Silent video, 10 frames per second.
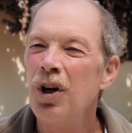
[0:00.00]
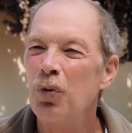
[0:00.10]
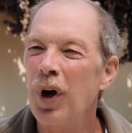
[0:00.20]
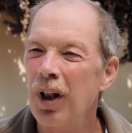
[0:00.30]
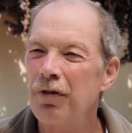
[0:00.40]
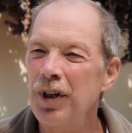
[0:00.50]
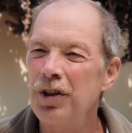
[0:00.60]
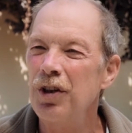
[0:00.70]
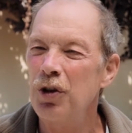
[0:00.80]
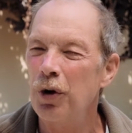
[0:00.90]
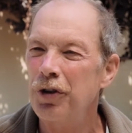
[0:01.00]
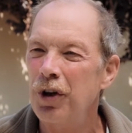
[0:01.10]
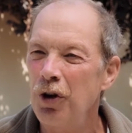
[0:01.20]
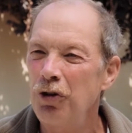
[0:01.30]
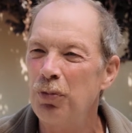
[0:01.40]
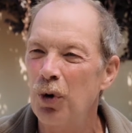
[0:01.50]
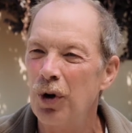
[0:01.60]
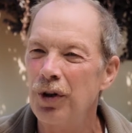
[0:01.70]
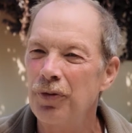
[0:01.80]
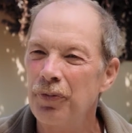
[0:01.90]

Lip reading: relevant to the North Coast Board.